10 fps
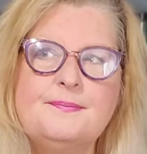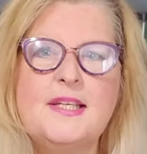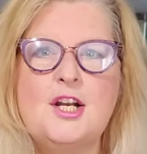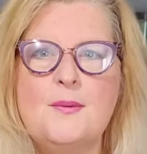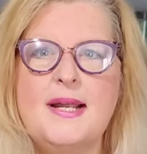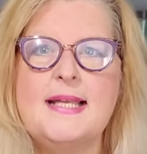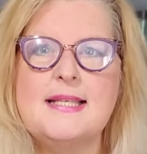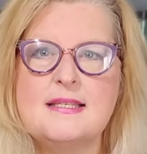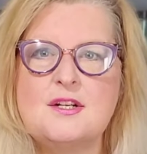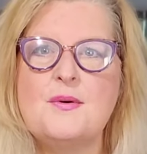You know what? It
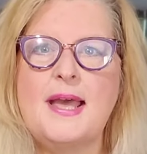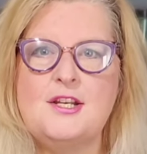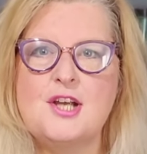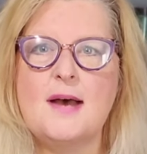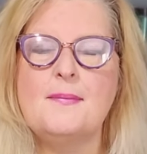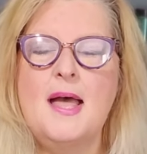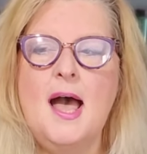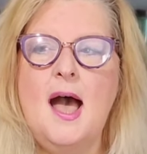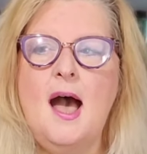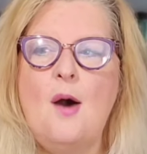does an okay job.
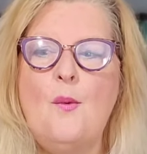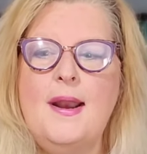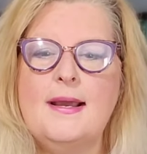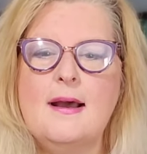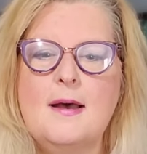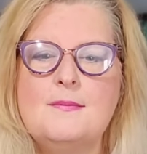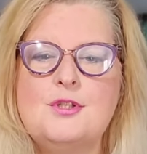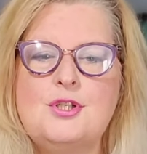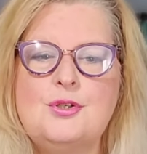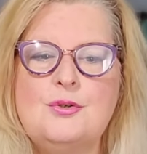When it comes
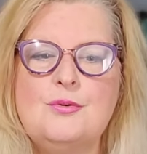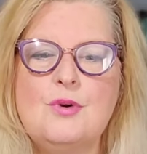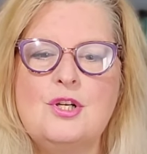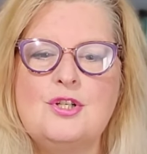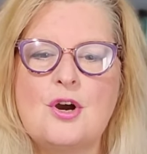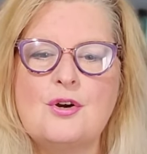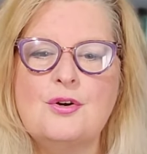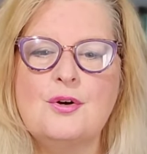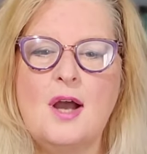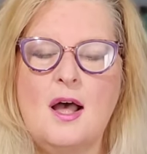to
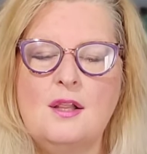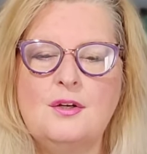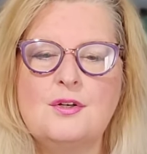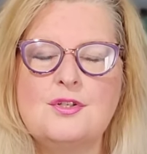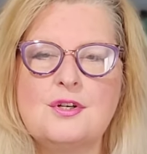darker colors,